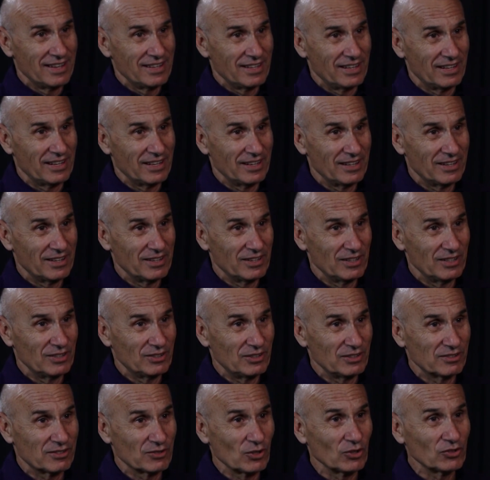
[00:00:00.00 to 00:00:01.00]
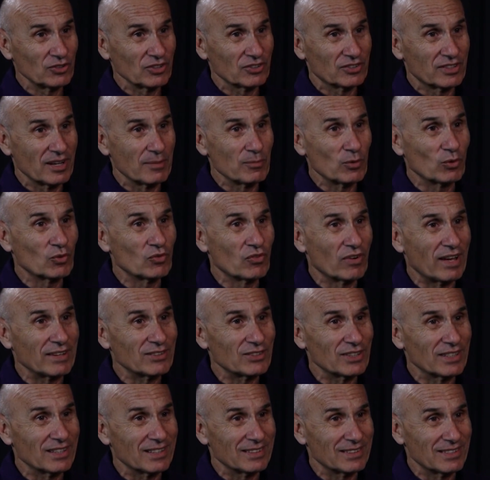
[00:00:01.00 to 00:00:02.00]
it is not a
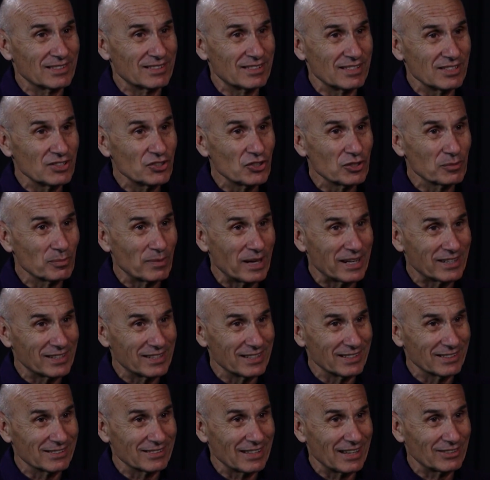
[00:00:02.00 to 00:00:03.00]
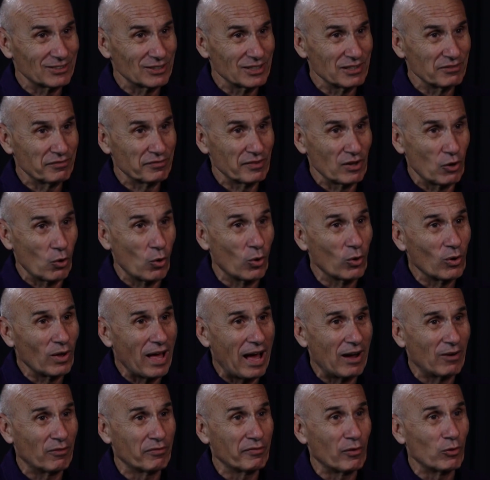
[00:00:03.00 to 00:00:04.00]
democratic decision making that if all
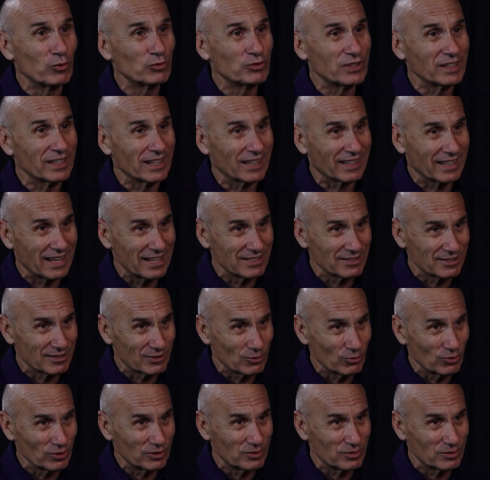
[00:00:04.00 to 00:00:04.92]
are voting against you,